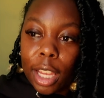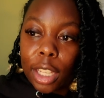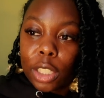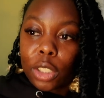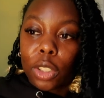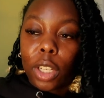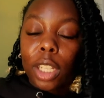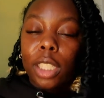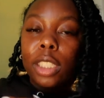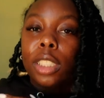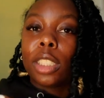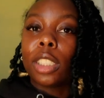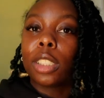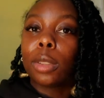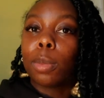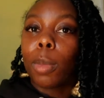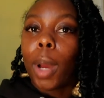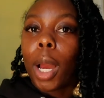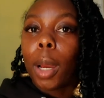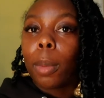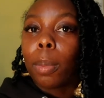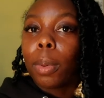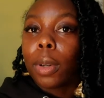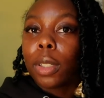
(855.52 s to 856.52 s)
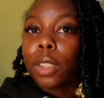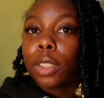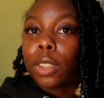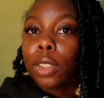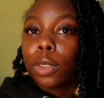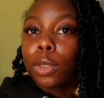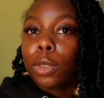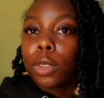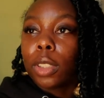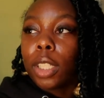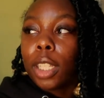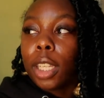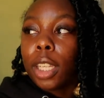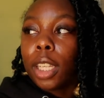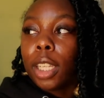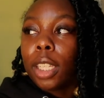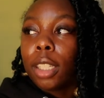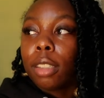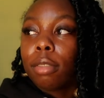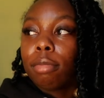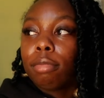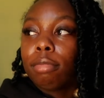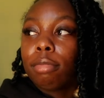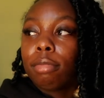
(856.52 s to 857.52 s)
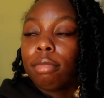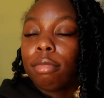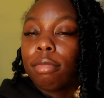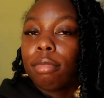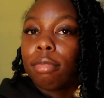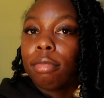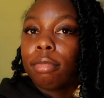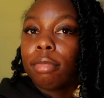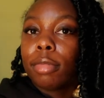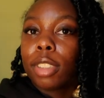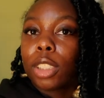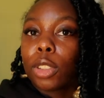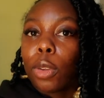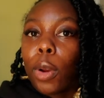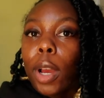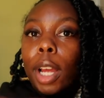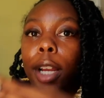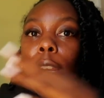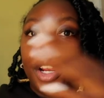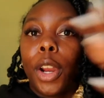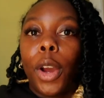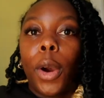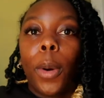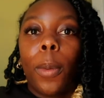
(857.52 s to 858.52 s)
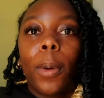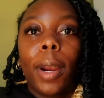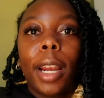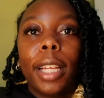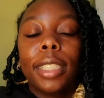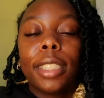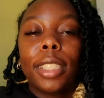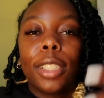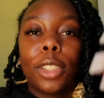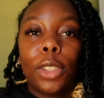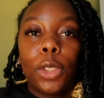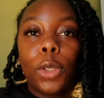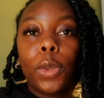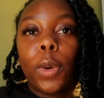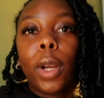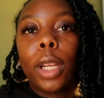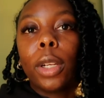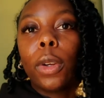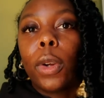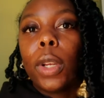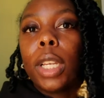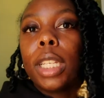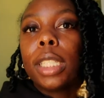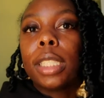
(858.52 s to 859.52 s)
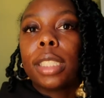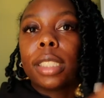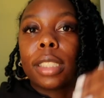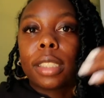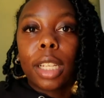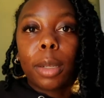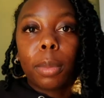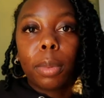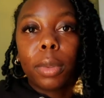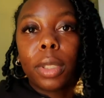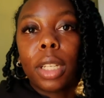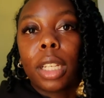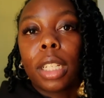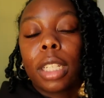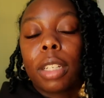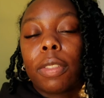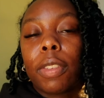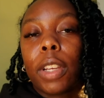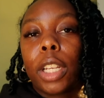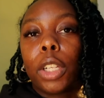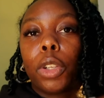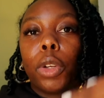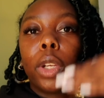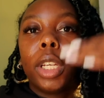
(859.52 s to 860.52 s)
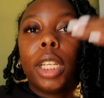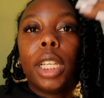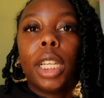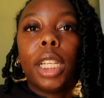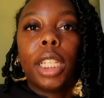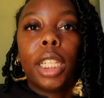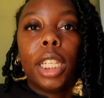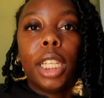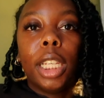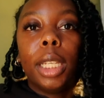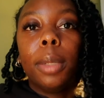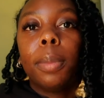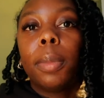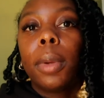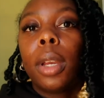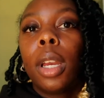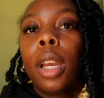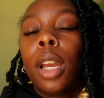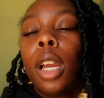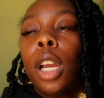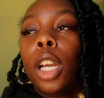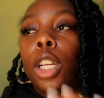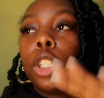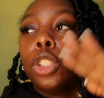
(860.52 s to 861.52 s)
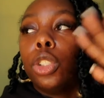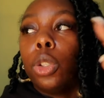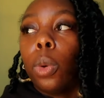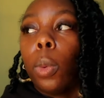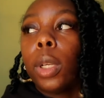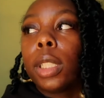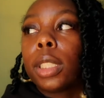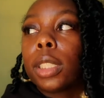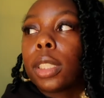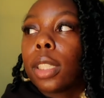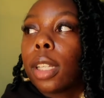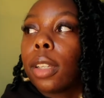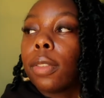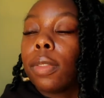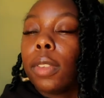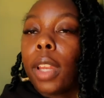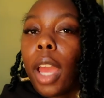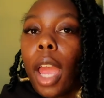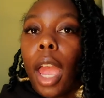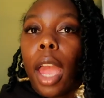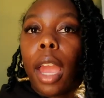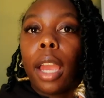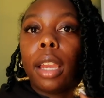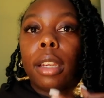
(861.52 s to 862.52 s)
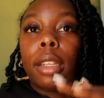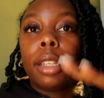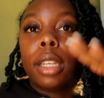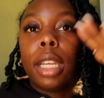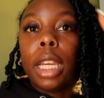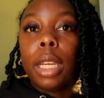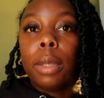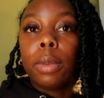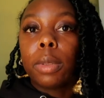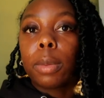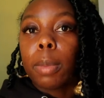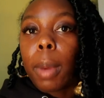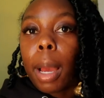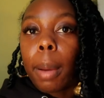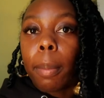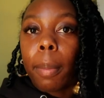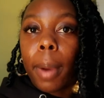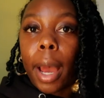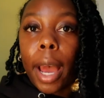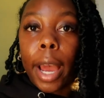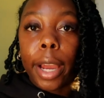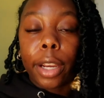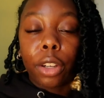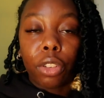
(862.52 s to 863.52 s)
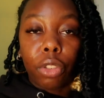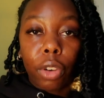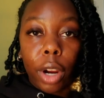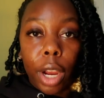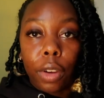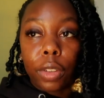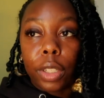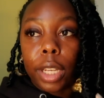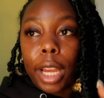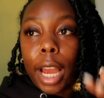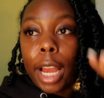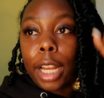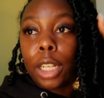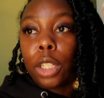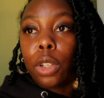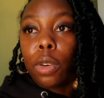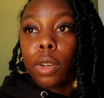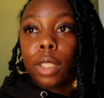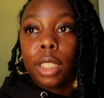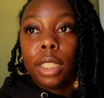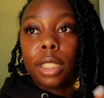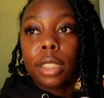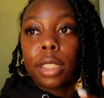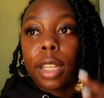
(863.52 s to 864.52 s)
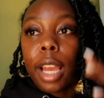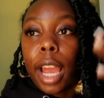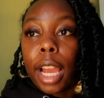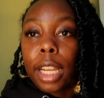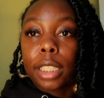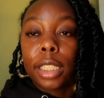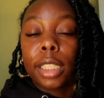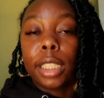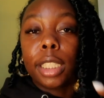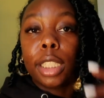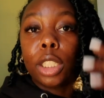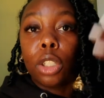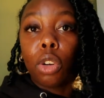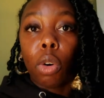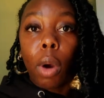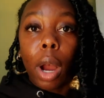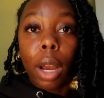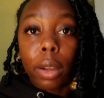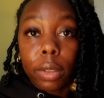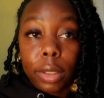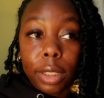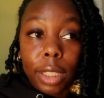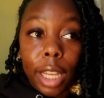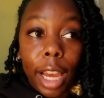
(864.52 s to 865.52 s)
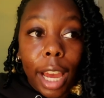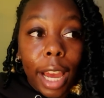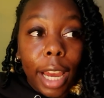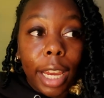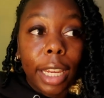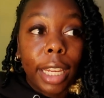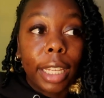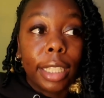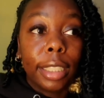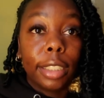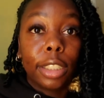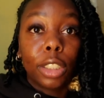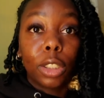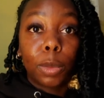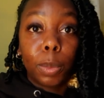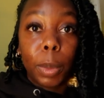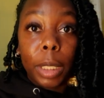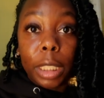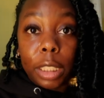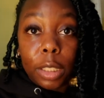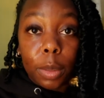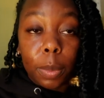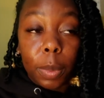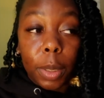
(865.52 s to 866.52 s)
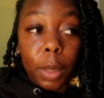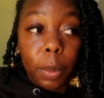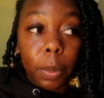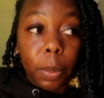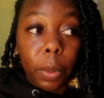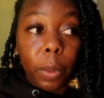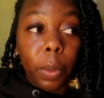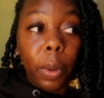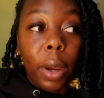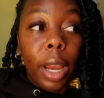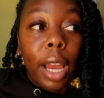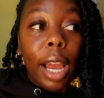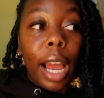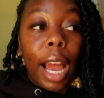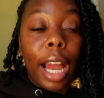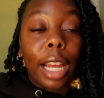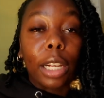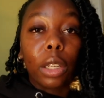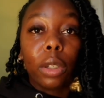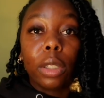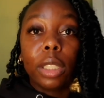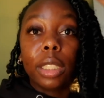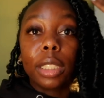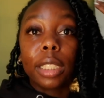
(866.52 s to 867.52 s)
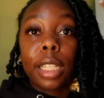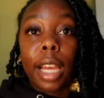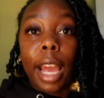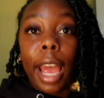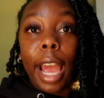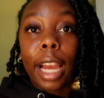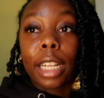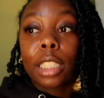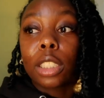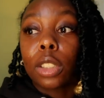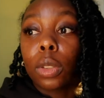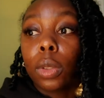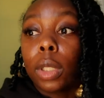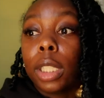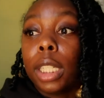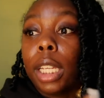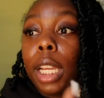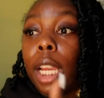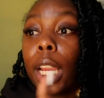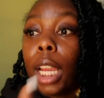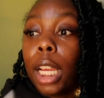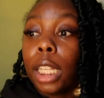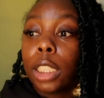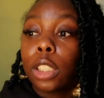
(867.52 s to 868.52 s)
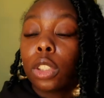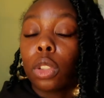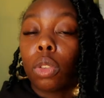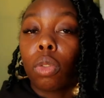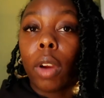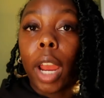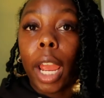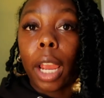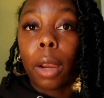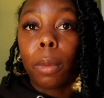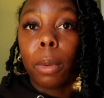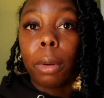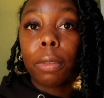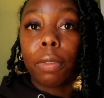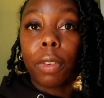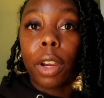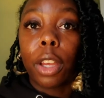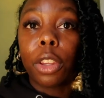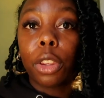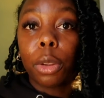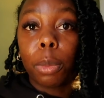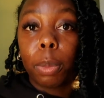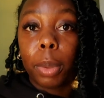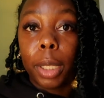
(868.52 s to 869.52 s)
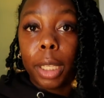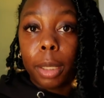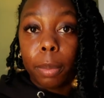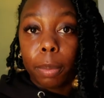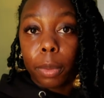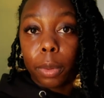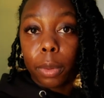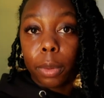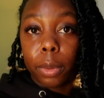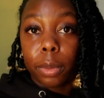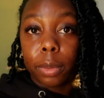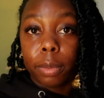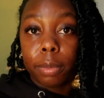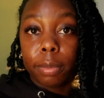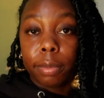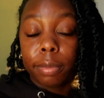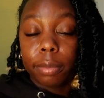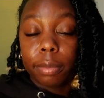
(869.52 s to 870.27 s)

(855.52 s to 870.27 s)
So that's just my personal thing. So I know what I need to do. I know I need to stay productive. I know I need to keep doing stuff that keeps my mind grounded. I know I need to actually go outside and speak to people. I know I need to actually interact with other people.